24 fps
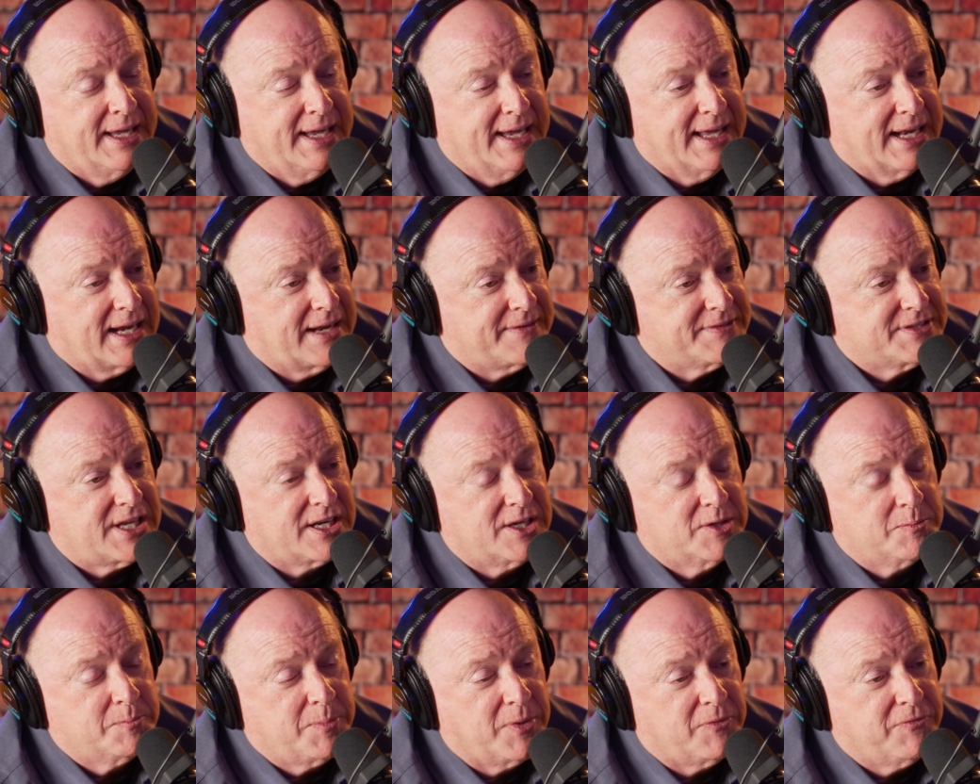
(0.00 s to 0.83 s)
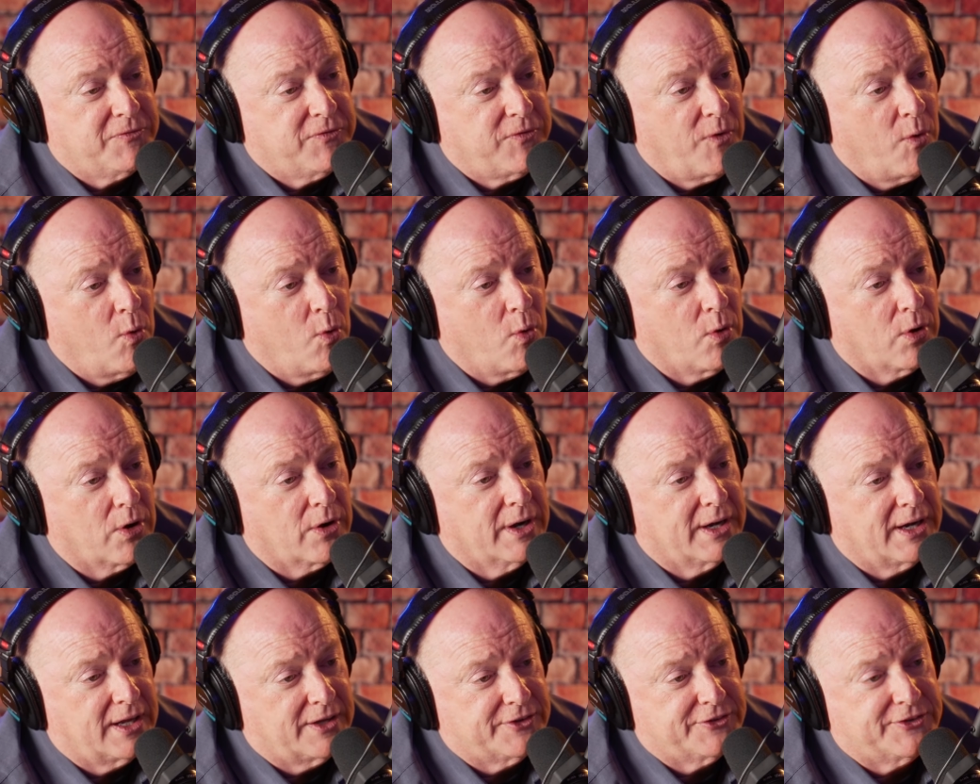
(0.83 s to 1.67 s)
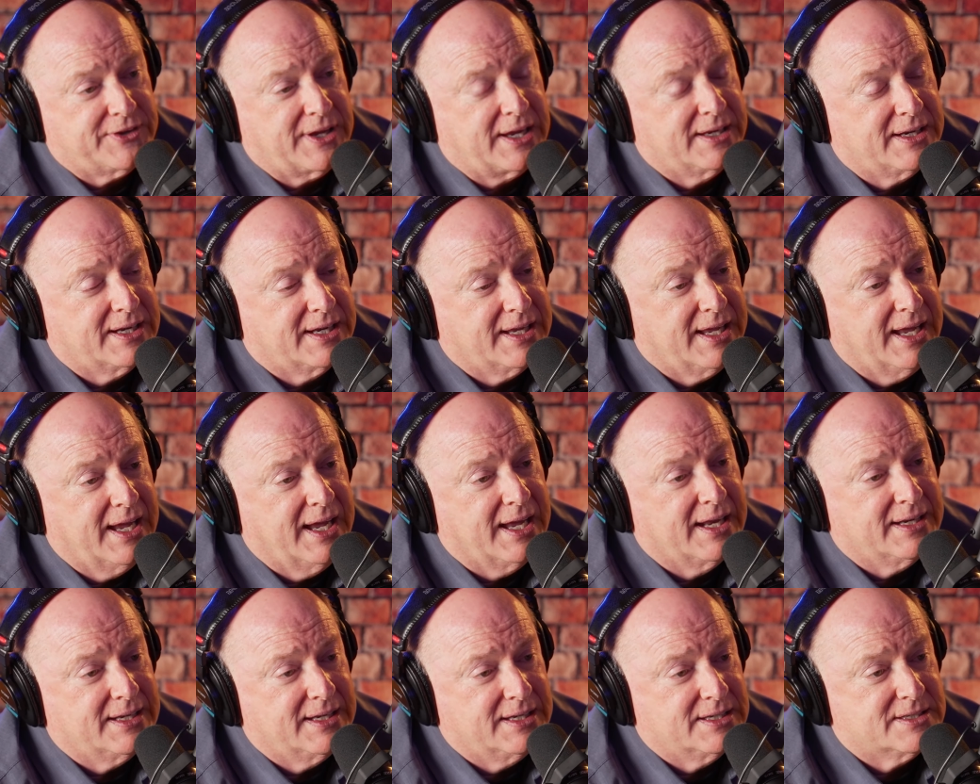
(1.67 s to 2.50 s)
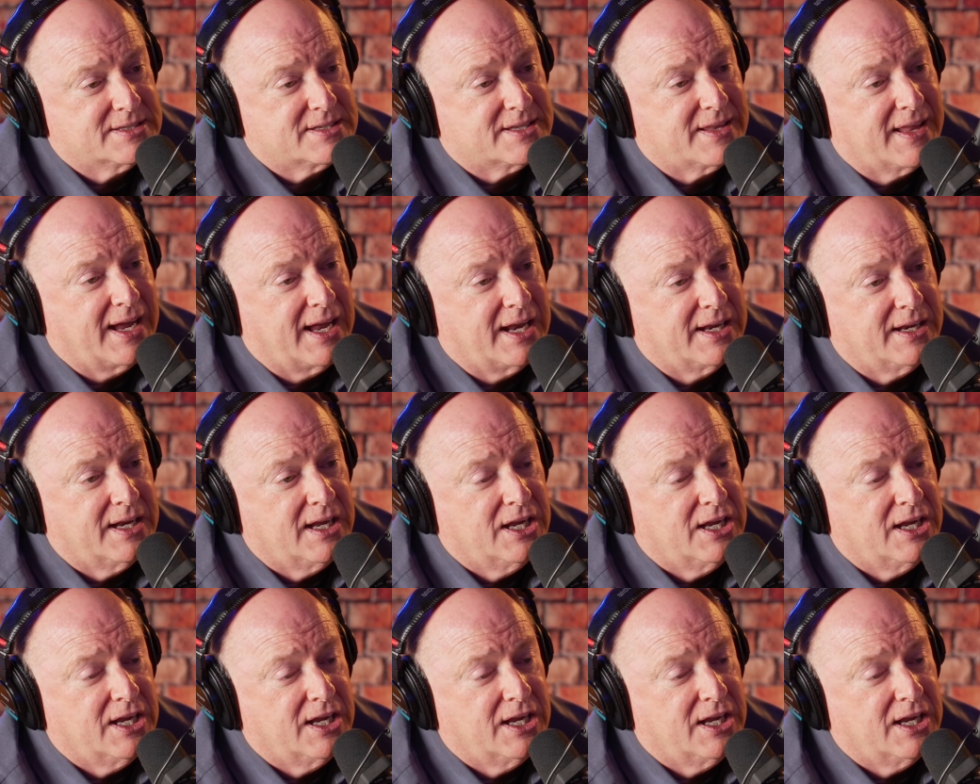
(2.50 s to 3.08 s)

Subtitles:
Right. And I've said it before, and I'll say it again, is that